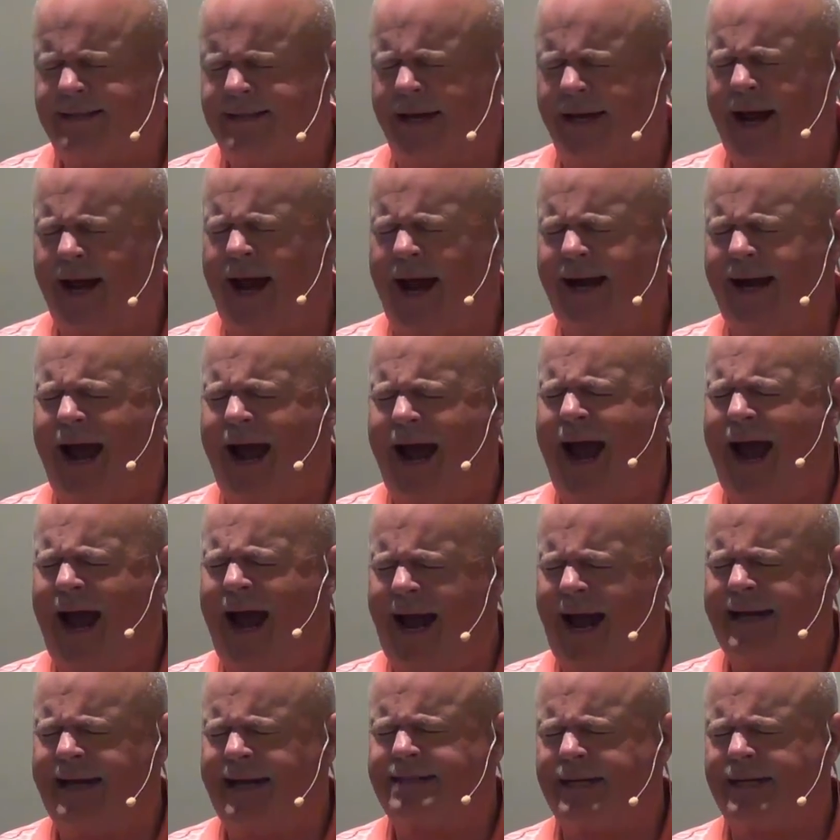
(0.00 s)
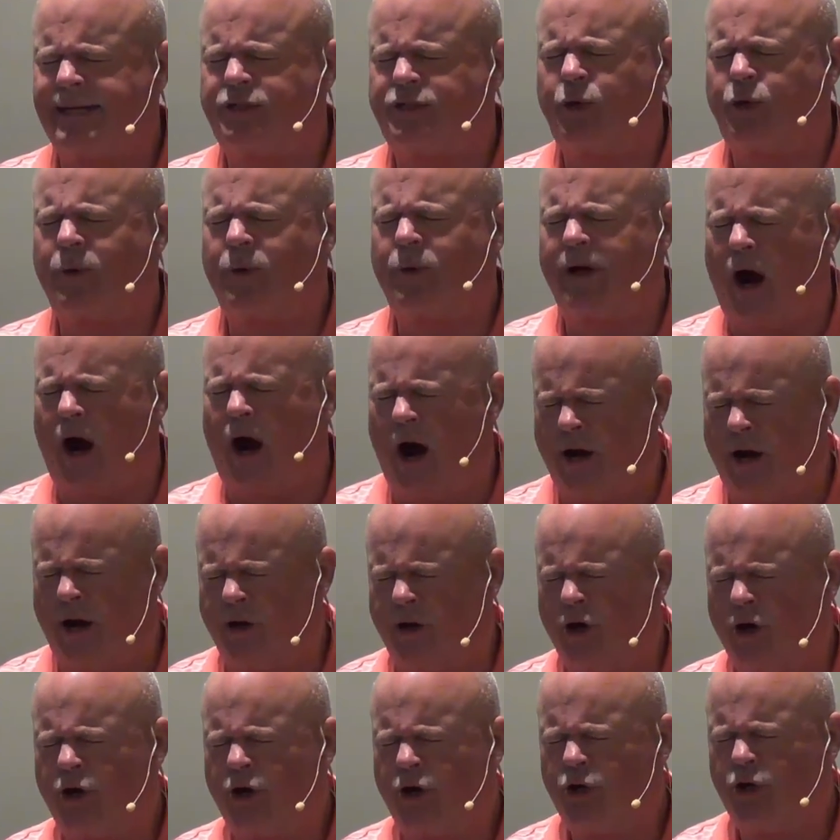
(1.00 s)
And tonight I ask that you would
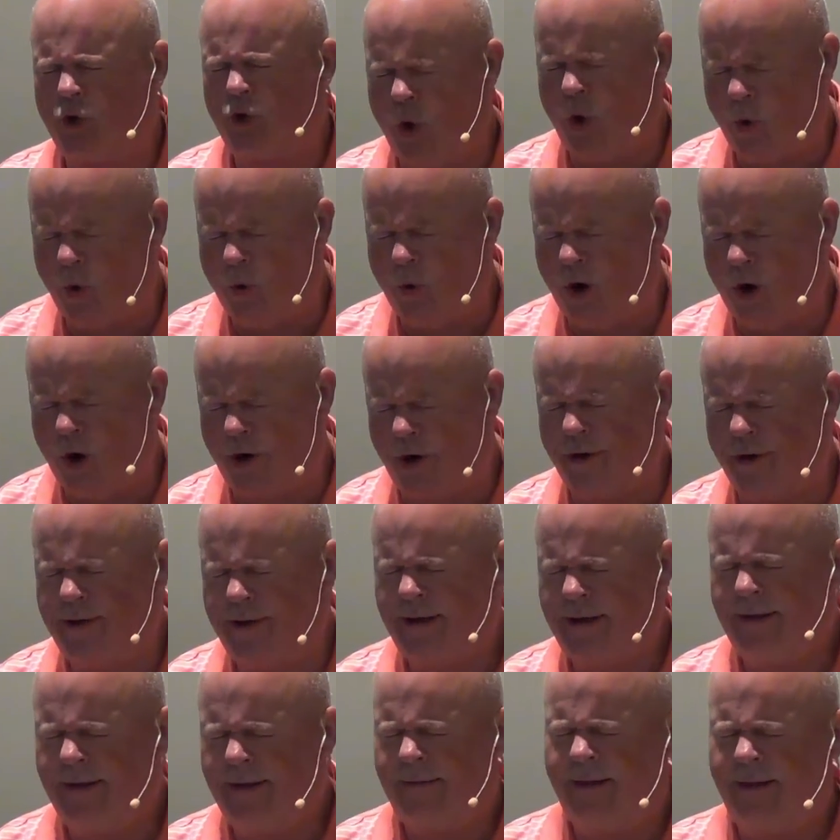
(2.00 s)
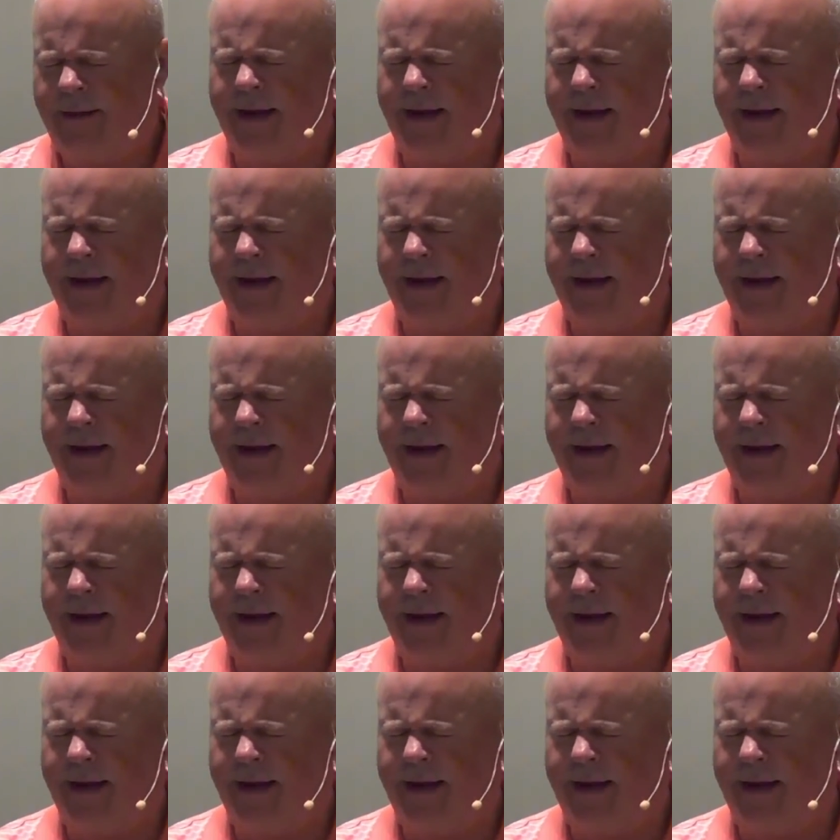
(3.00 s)
honor your word.